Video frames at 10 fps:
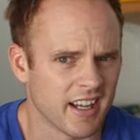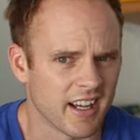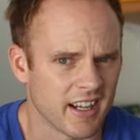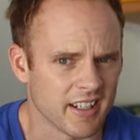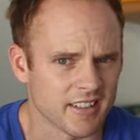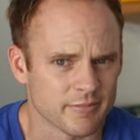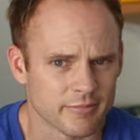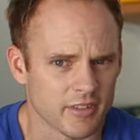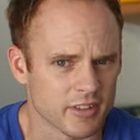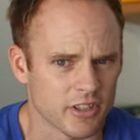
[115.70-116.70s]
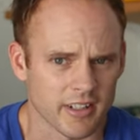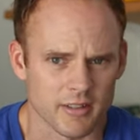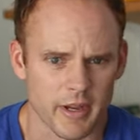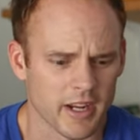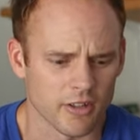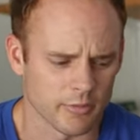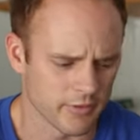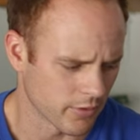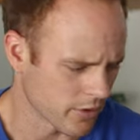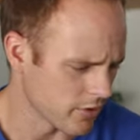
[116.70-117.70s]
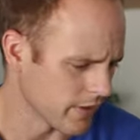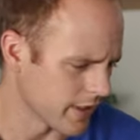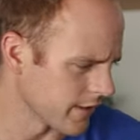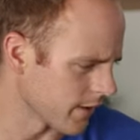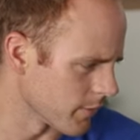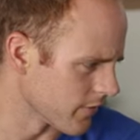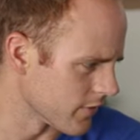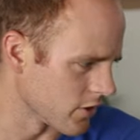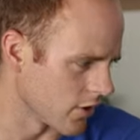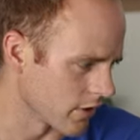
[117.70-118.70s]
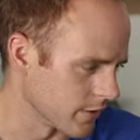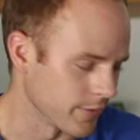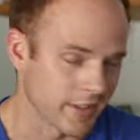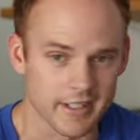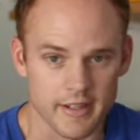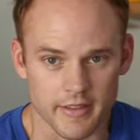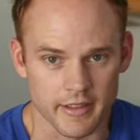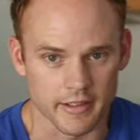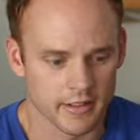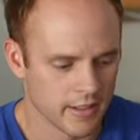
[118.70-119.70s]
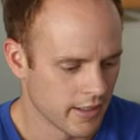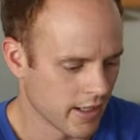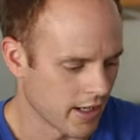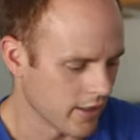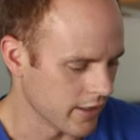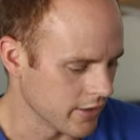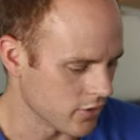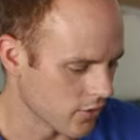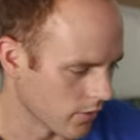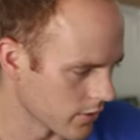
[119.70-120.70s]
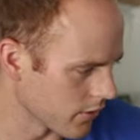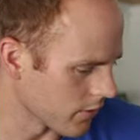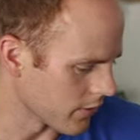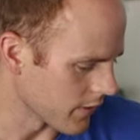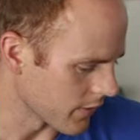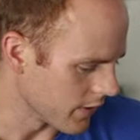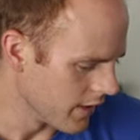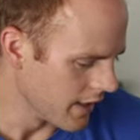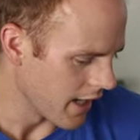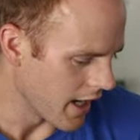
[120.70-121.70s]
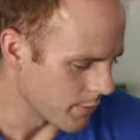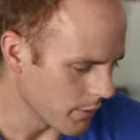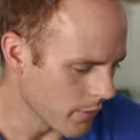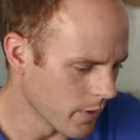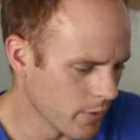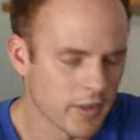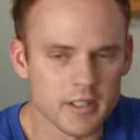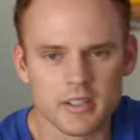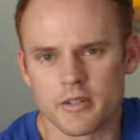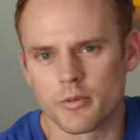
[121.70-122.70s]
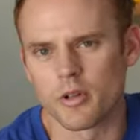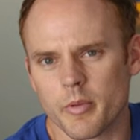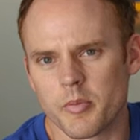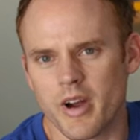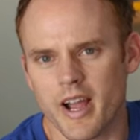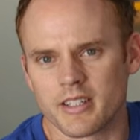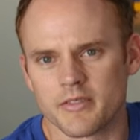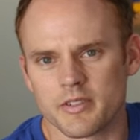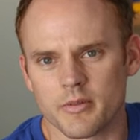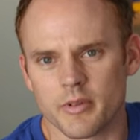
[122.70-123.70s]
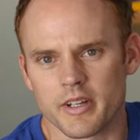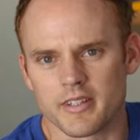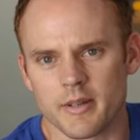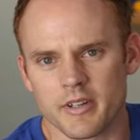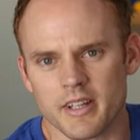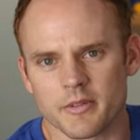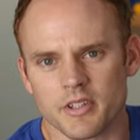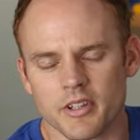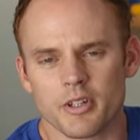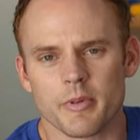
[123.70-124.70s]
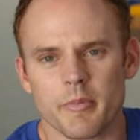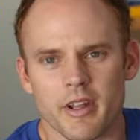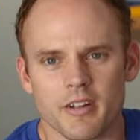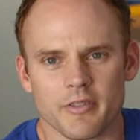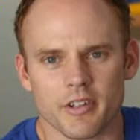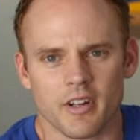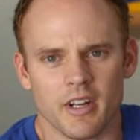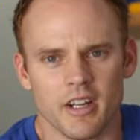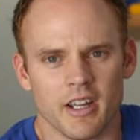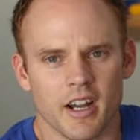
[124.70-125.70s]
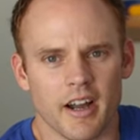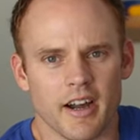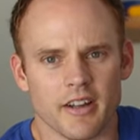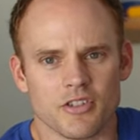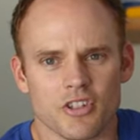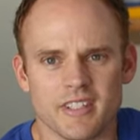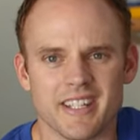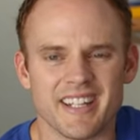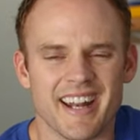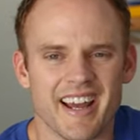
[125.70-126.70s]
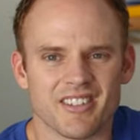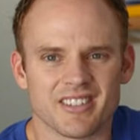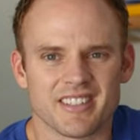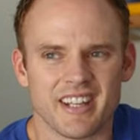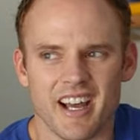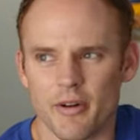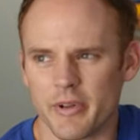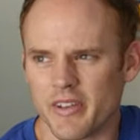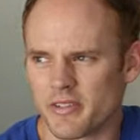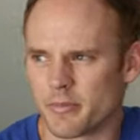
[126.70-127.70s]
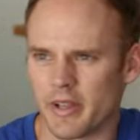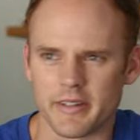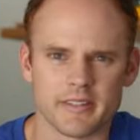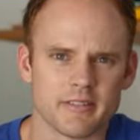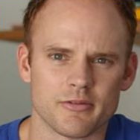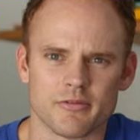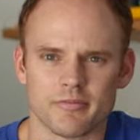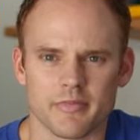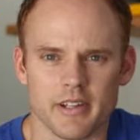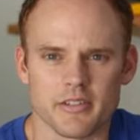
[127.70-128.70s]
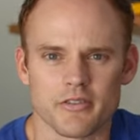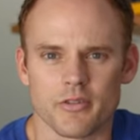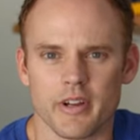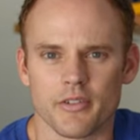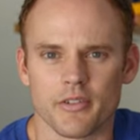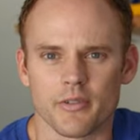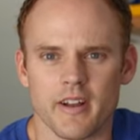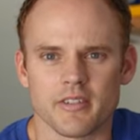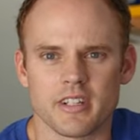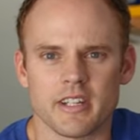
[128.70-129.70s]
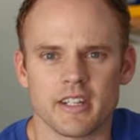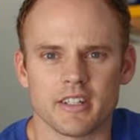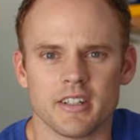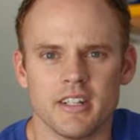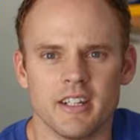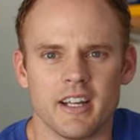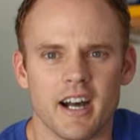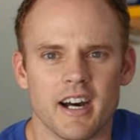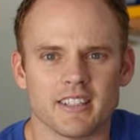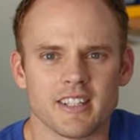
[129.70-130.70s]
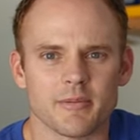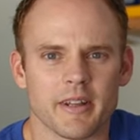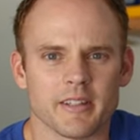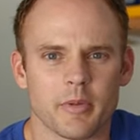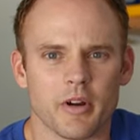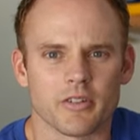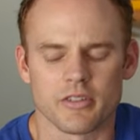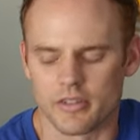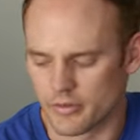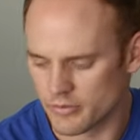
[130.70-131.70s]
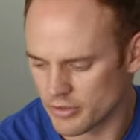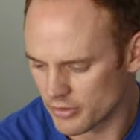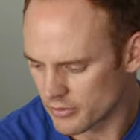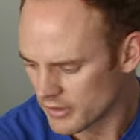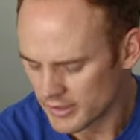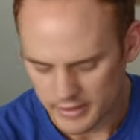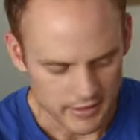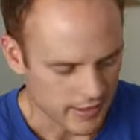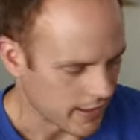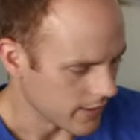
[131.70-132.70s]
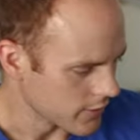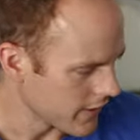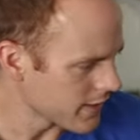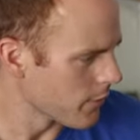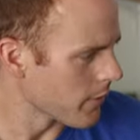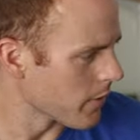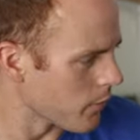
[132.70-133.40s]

Uh, check the manual before you do any type of jogging with anything. Uh, each stroller is a little different. Uh, but we wanted one because little bit more active, so we wanted something that was a little bit better for uh, just getting out. Uh, we have some nice, nice trails around here uh, and some nice parks to go to. Uh, so that's what we